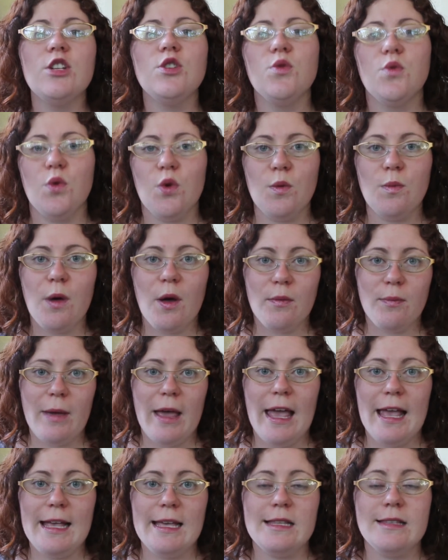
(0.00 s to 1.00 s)
group of
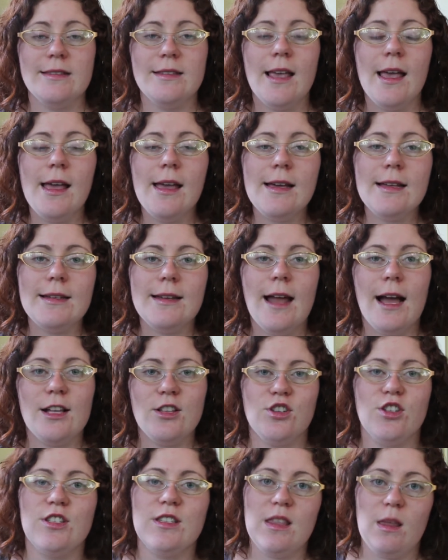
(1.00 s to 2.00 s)
pagans,
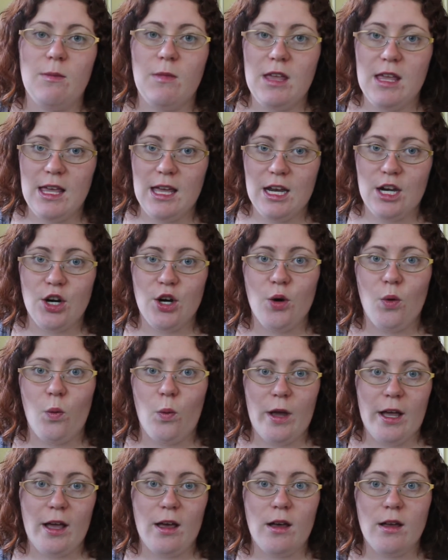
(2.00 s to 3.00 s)
not just the beginner
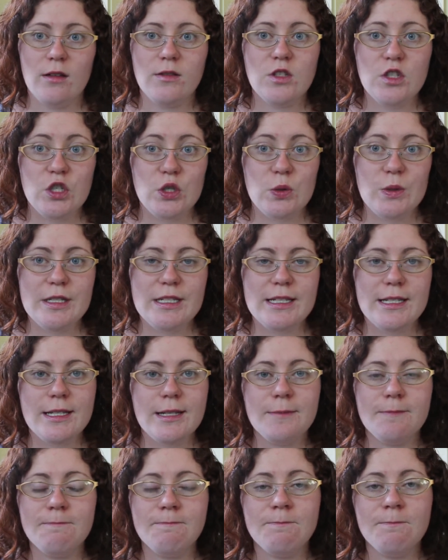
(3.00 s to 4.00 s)
Wicca
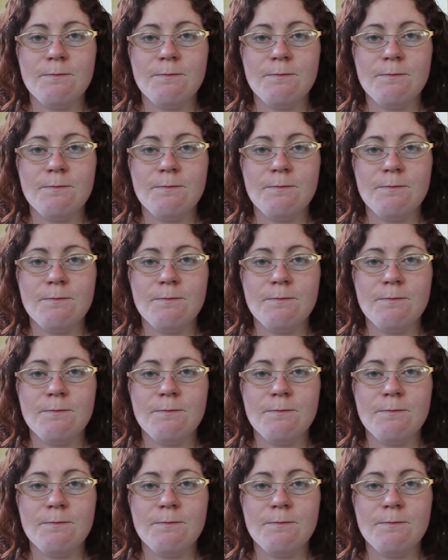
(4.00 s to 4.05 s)
student.